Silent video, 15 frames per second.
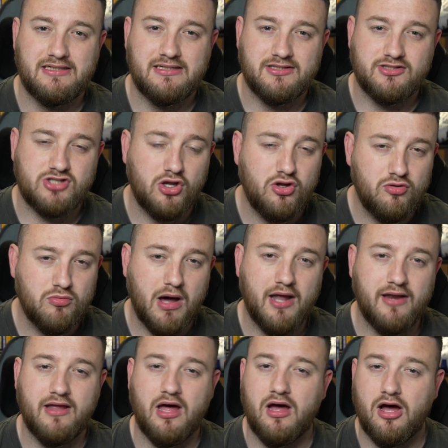
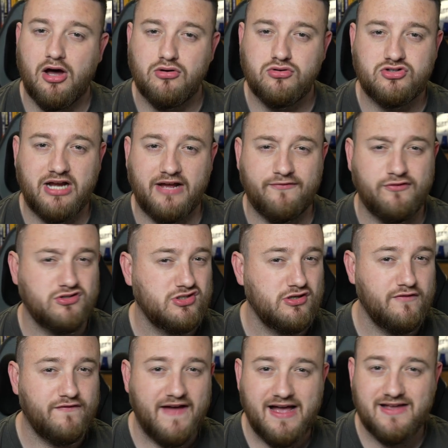2-1 Old Trafford
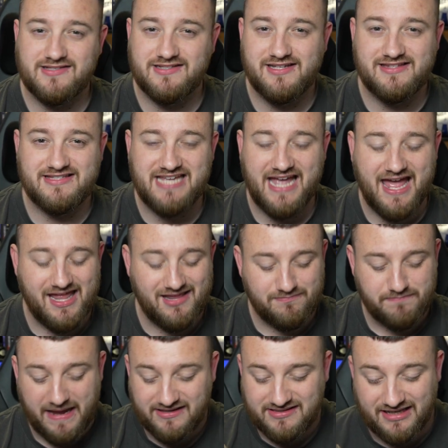2010,
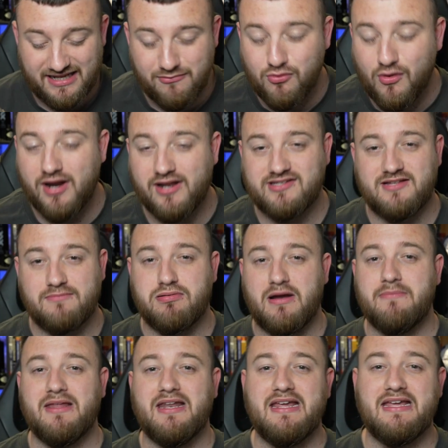basically won us the
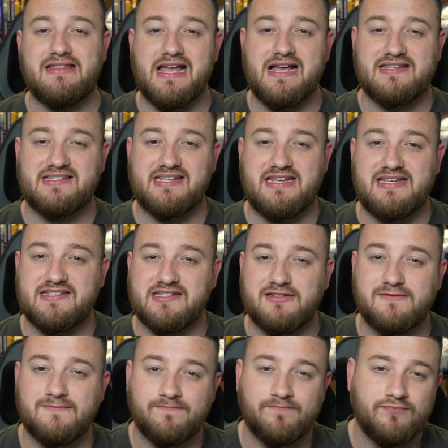Premier League that season.